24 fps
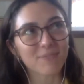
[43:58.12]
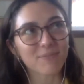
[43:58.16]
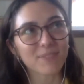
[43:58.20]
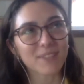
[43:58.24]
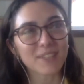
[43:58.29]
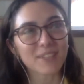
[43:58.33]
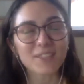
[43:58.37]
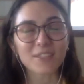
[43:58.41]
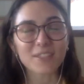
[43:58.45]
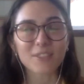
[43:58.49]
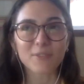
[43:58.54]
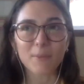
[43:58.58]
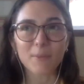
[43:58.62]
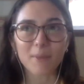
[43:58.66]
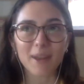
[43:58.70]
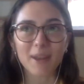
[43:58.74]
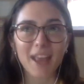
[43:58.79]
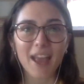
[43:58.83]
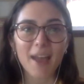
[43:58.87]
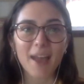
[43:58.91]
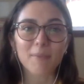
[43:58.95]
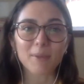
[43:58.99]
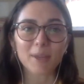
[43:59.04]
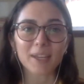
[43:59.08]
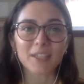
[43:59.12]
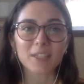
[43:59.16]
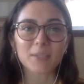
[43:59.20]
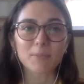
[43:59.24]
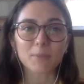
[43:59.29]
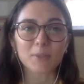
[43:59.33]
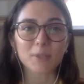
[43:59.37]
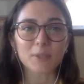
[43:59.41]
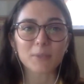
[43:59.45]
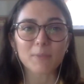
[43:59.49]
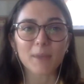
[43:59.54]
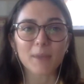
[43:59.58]
this is from an applicant's
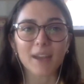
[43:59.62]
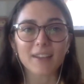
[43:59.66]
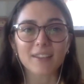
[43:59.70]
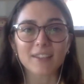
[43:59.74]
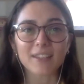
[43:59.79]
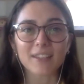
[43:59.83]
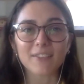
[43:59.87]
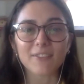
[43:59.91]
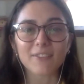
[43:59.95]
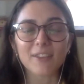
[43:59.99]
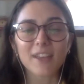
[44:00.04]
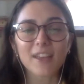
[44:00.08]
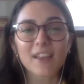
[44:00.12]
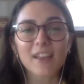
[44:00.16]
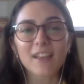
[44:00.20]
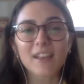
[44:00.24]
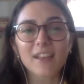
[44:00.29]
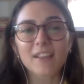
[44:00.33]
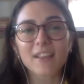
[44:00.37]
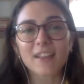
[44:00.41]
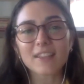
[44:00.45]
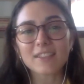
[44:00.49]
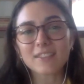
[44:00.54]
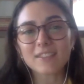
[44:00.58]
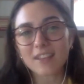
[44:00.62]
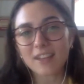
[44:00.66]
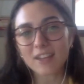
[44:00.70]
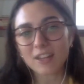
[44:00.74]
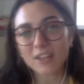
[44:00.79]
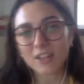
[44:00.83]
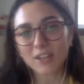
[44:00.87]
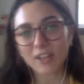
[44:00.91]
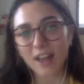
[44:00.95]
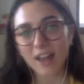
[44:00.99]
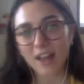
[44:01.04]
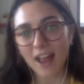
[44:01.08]
perspective. Let's say
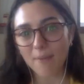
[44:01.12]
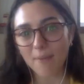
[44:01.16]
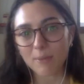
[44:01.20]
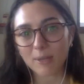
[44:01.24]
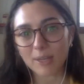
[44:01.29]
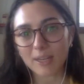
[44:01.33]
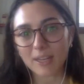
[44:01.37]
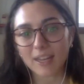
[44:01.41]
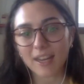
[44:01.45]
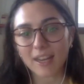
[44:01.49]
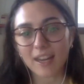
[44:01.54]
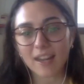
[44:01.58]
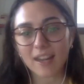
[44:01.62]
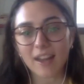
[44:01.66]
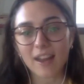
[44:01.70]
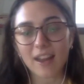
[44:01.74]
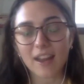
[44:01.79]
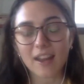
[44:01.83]
you're an applicant